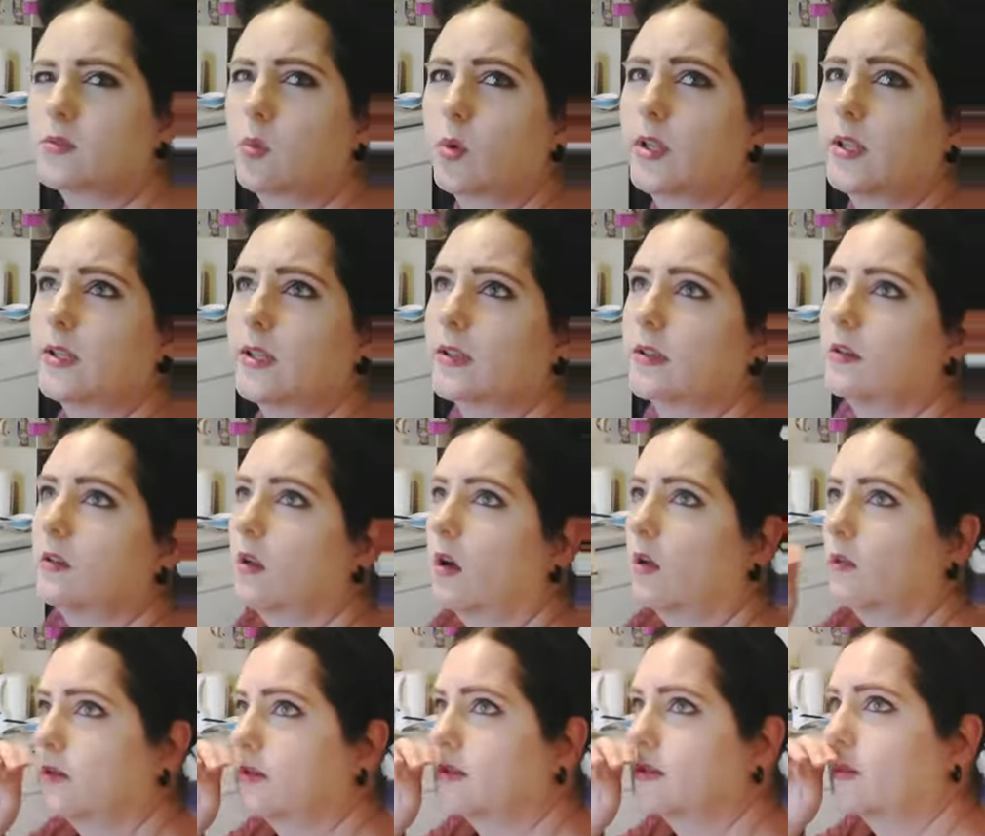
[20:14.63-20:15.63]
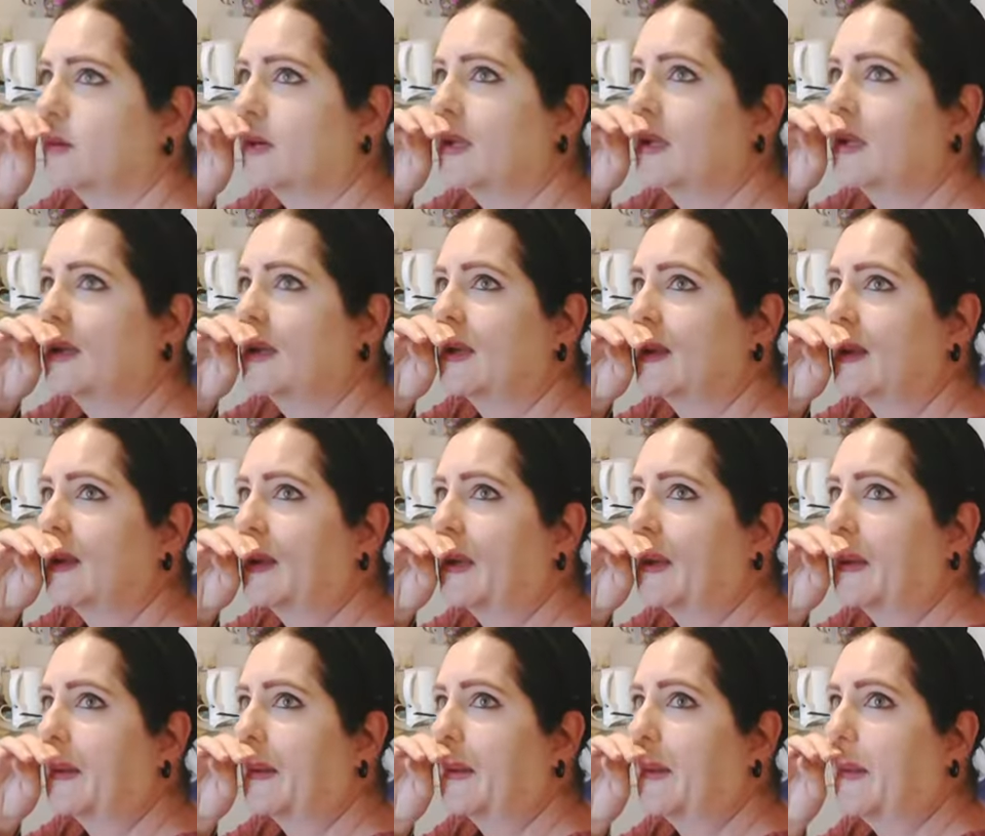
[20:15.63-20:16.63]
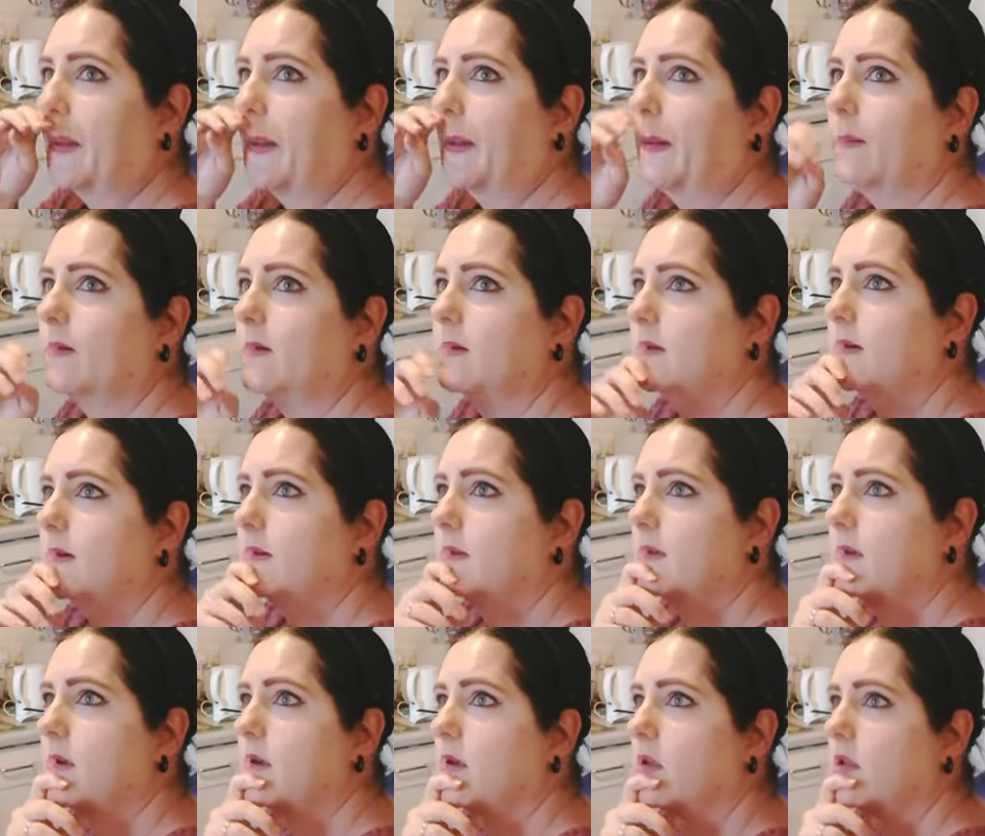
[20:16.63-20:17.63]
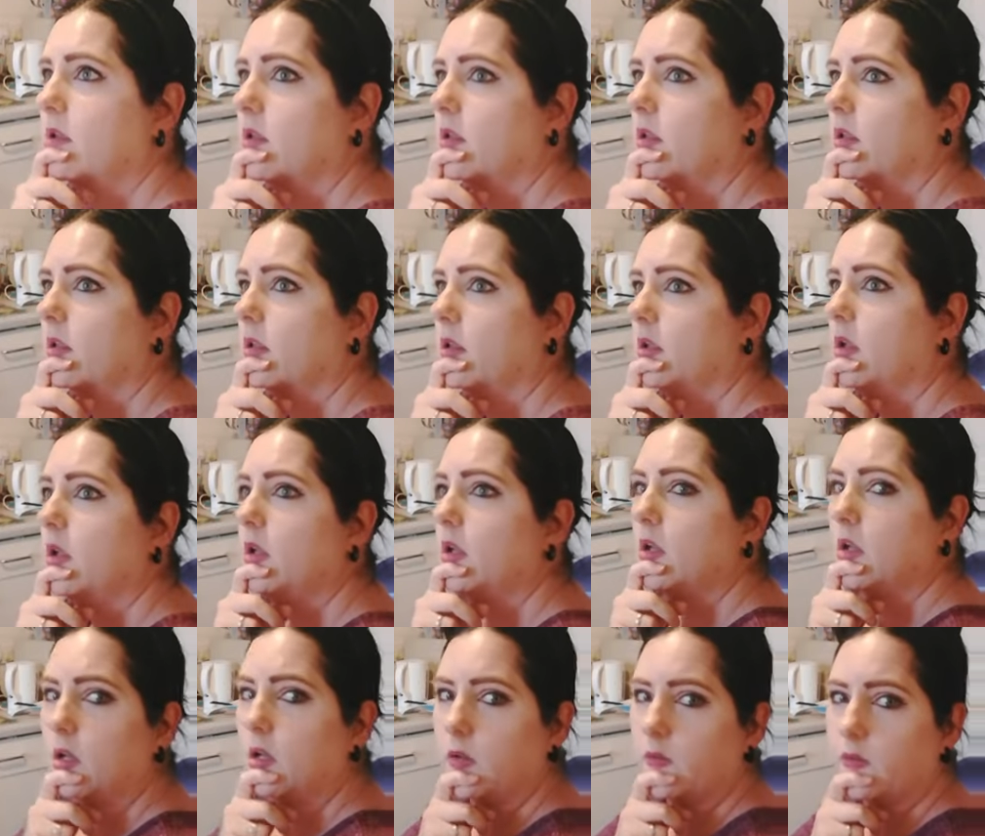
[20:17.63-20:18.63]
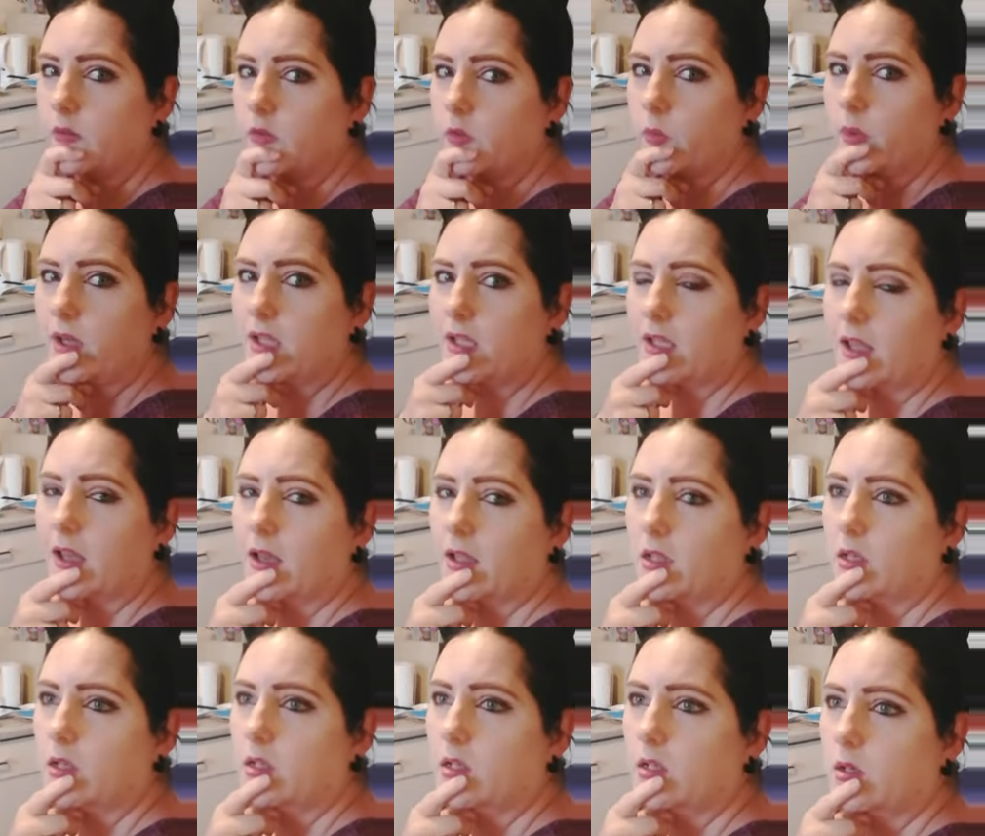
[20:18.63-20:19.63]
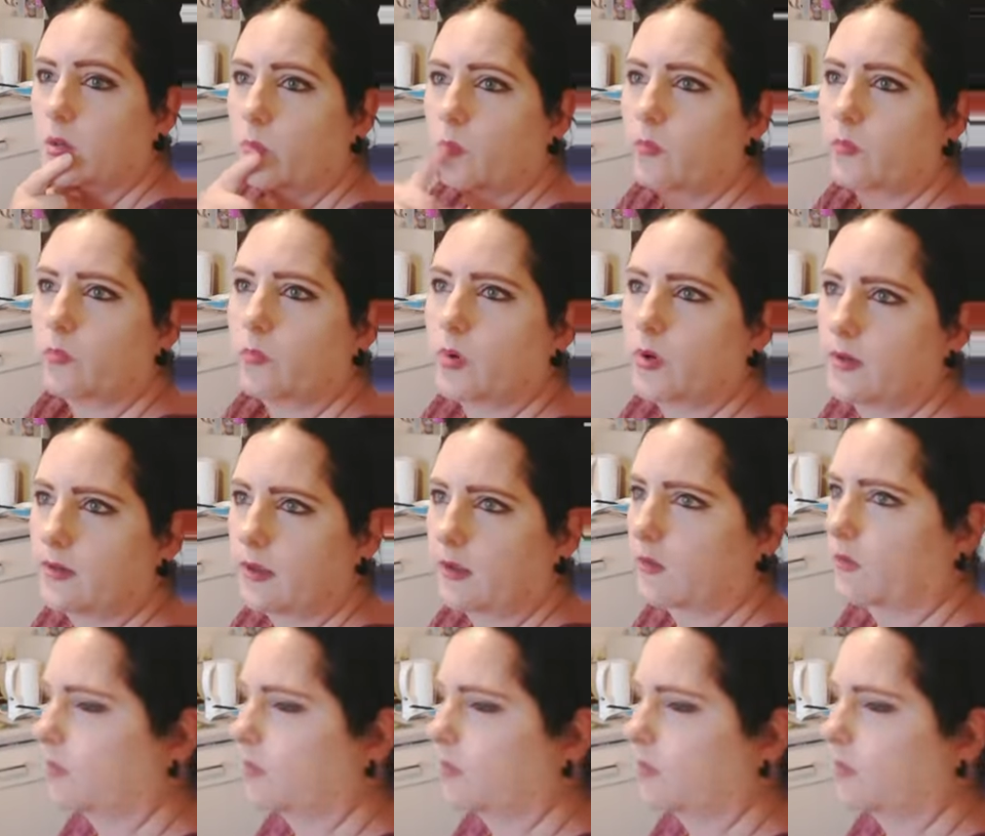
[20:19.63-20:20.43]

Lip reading: week, not this week. What day is it? Not this weekend, but next